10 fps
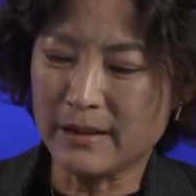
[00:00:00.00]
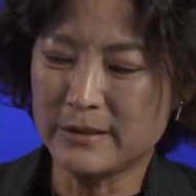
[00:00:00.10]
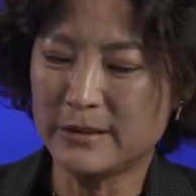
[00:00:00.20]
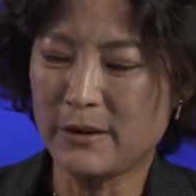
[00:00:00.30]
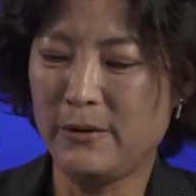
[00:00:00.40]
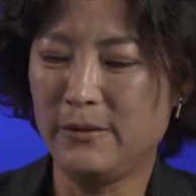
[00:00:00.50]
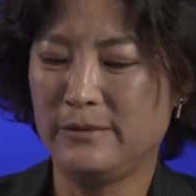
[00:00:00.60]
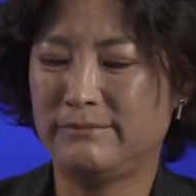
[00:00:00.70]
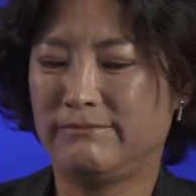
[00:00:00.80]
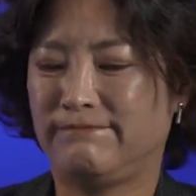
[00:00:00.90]

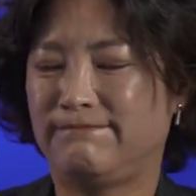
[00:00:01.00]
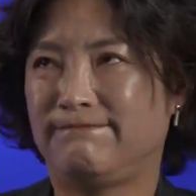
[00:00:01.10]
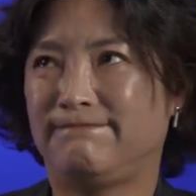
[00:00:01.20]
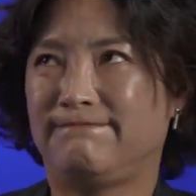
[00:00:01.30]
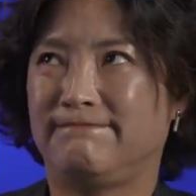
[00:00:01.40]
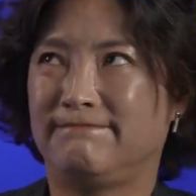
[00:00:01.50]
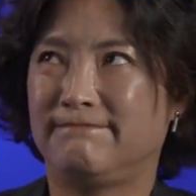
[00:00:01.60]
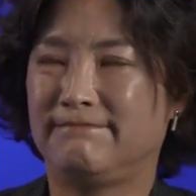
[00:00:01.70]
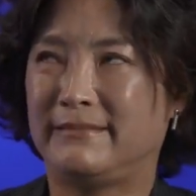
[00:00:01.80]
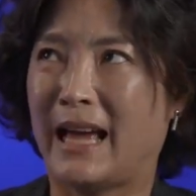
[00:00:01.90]
So
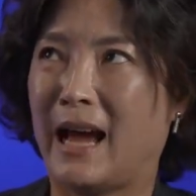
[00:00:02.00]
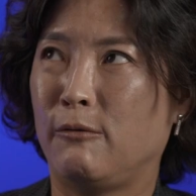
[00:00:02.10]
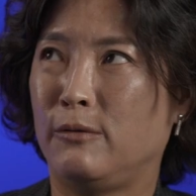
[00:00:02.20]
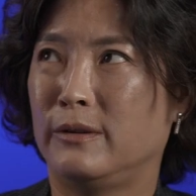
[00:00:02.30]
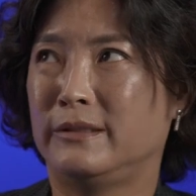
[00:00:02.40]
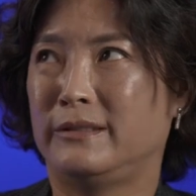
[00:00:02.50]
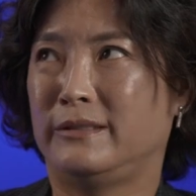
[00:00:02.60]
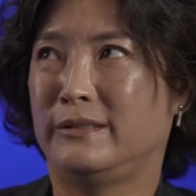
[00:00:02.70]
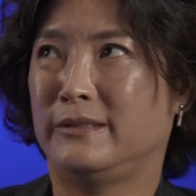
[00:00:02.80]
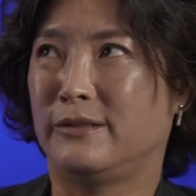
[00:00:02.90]
that
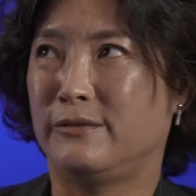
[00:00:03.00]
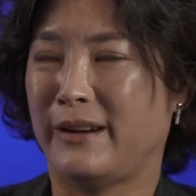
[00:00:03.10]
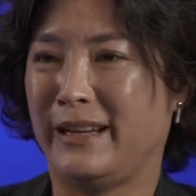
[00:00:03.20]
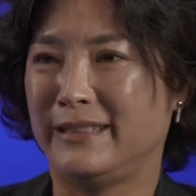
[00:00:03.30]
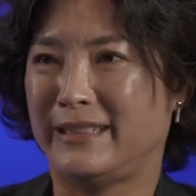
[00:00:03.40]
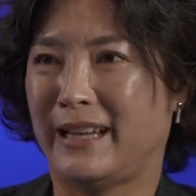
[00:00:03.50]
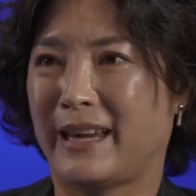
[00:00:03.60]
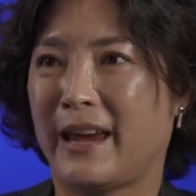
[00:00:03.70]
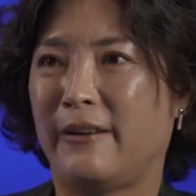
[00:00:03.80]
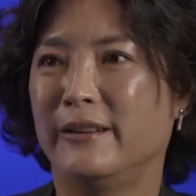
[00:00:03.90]
was the grace
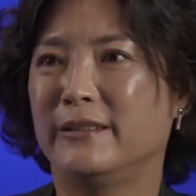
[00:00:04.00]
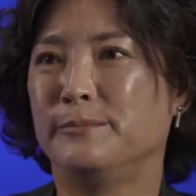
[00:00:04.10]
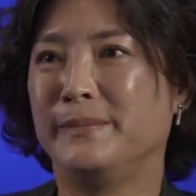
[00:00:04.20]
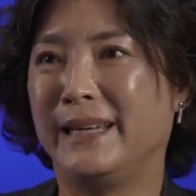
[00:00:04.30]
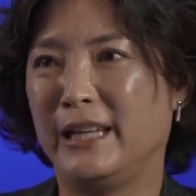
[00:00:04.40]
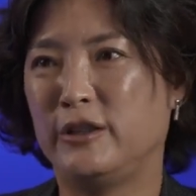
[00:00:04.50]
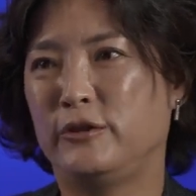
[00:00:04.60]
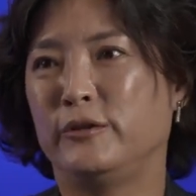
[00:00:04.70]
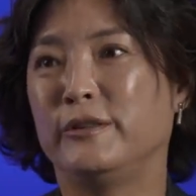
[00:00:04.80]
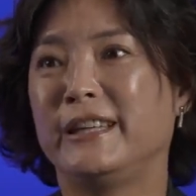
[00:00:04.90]
that carried me
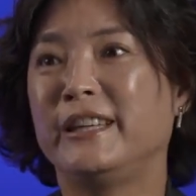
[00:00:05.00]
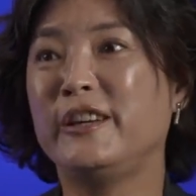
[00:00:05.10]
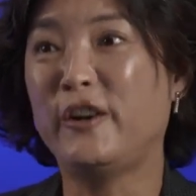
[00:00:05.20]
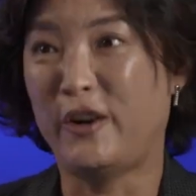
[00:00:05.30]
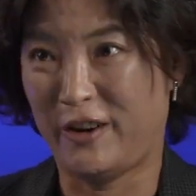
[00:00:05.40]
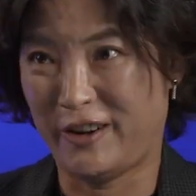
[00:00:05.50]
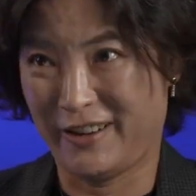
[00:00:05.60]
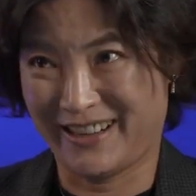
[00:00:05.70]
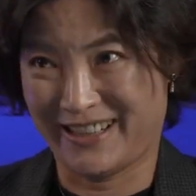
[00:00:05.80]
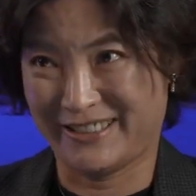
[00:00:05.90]
to hear
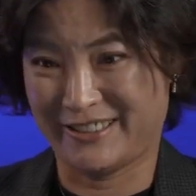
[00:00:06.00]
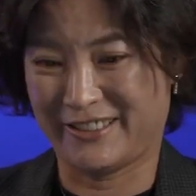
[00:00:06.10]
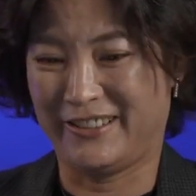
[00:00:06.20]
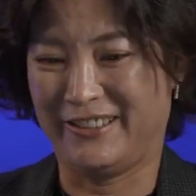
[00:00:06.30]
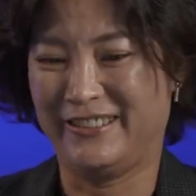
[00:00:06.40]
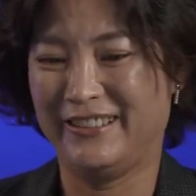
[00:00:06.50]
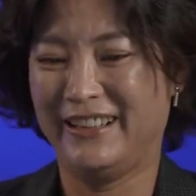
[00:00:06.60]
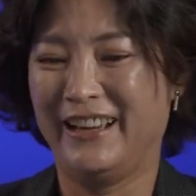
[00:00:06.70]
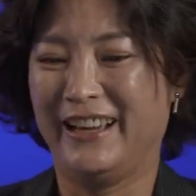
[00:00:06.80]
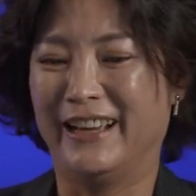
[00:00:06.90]
God's call mm-hmm.